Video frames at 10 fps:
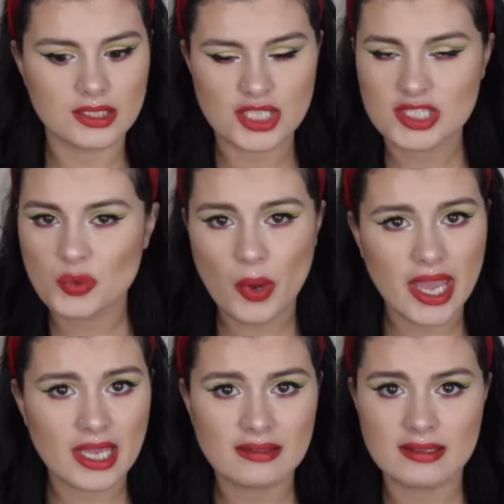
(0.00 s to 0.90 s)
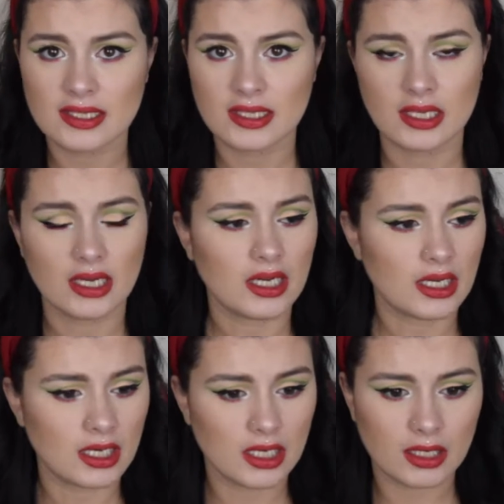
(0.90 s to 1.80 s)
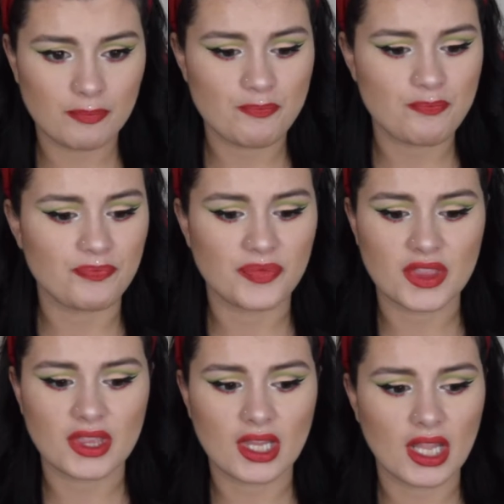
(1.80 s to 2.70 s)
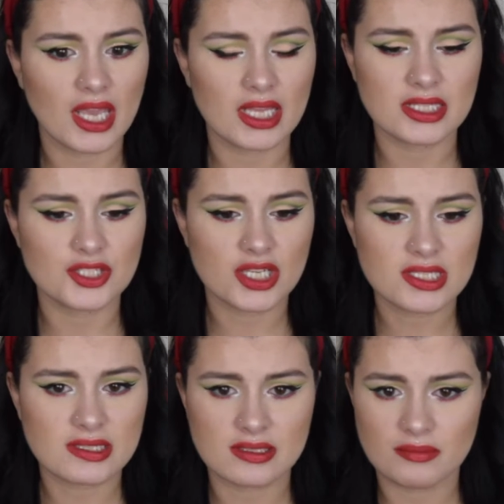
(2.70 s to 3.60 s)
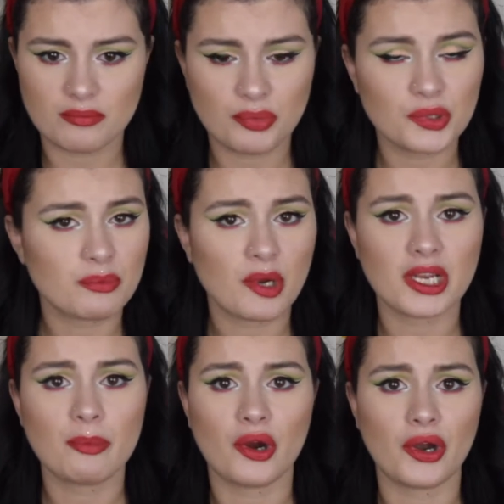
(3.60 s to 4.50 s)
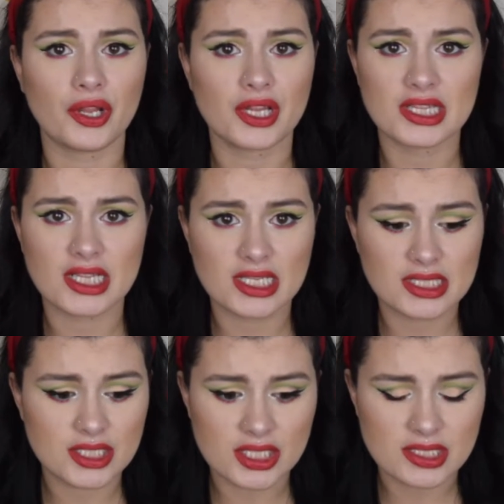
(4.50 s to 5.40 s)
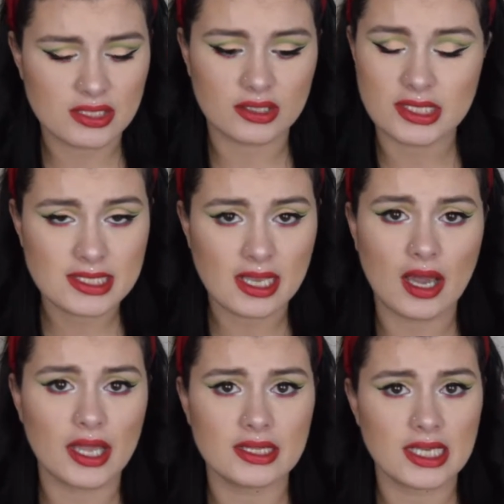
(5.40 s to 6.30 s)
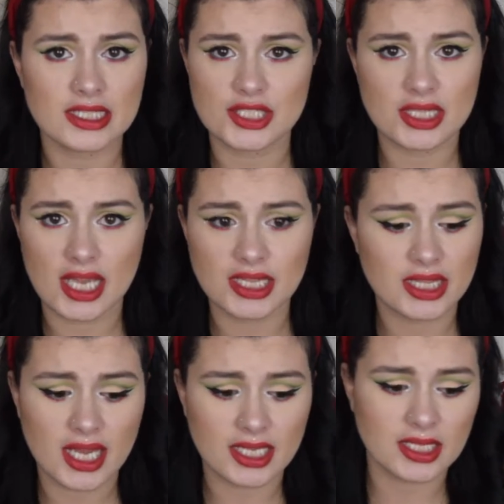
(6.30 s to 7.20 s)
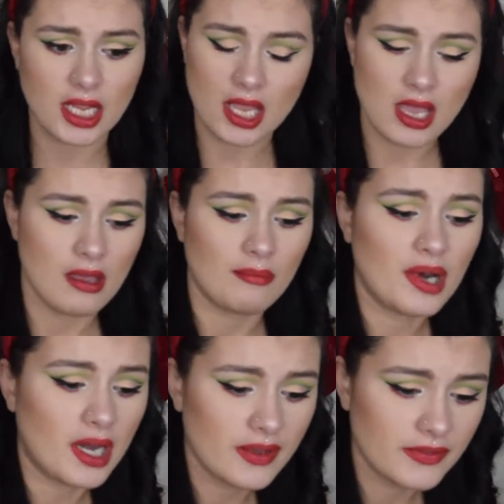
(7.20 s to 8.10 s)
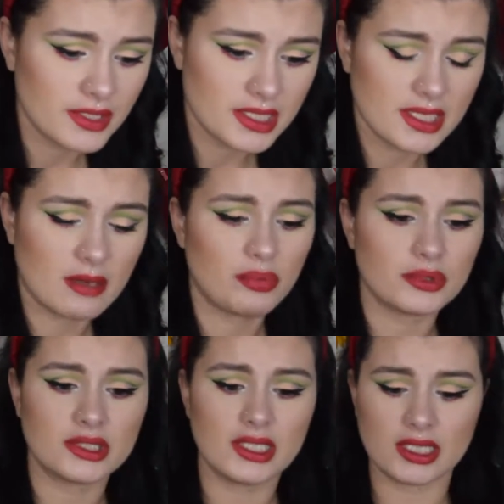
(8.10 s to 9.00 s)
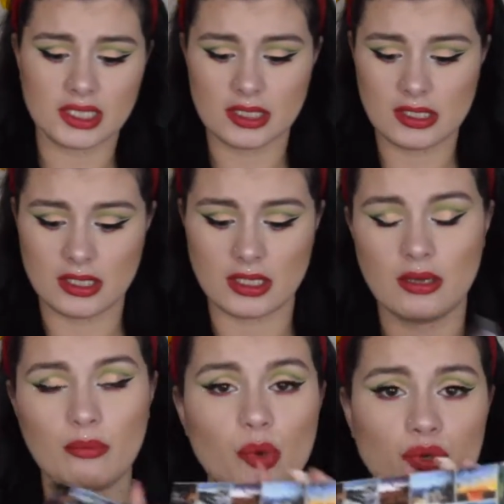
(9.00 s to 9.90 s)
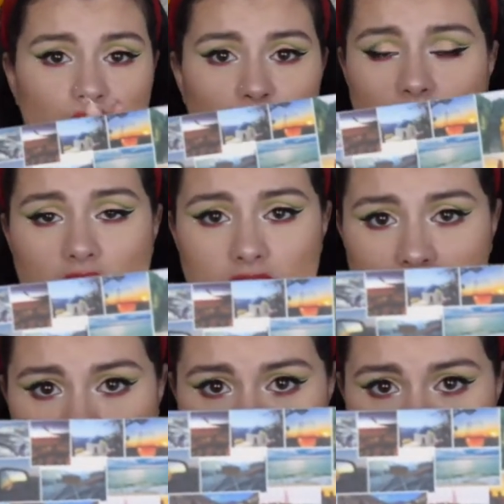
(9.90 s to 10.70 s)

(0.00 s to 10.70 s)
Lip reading: just wait, and just put money part, and then just on the side, and then buy, for example, the Born to Run.